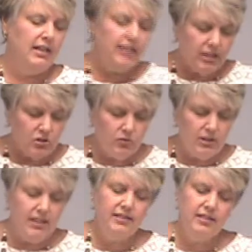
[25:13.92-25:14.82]
And let us
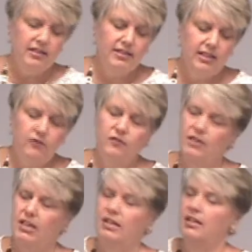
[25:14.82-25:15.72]
release and set
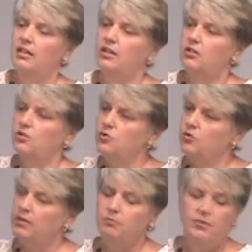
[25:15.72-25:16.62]
free
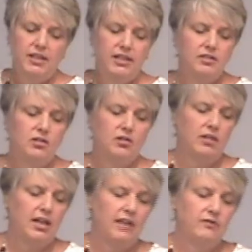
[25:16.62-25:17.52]
those green peas in
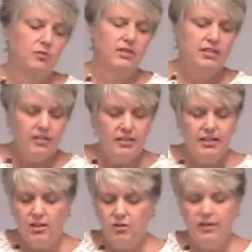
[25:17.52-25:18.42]
our lives with
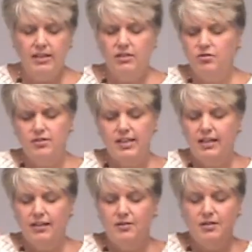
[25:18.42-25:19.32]
dignity and grace,
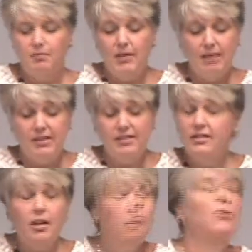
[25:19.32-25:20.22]
understanding there's a baby
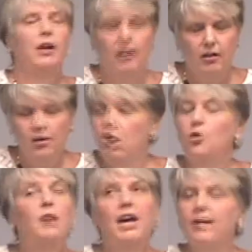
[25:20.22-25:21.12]
somewhere
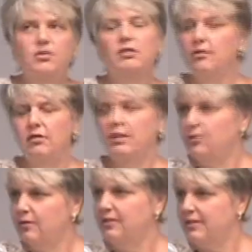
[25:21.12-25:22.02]
who
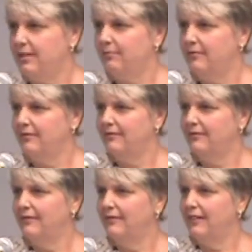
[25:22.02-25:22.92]
absolutely adores them.
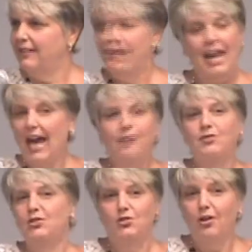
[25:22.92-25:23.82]
They
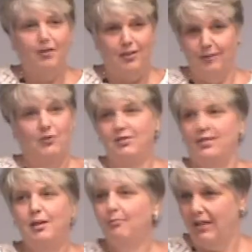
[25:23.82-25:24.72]
have to jar them for
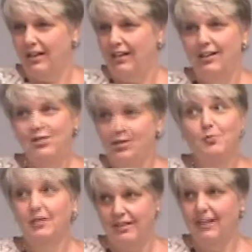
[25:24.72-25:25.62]
somebody. It's
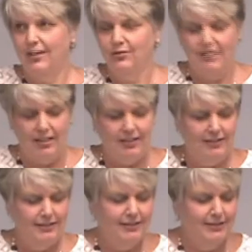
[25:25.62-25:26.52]
just what's possible.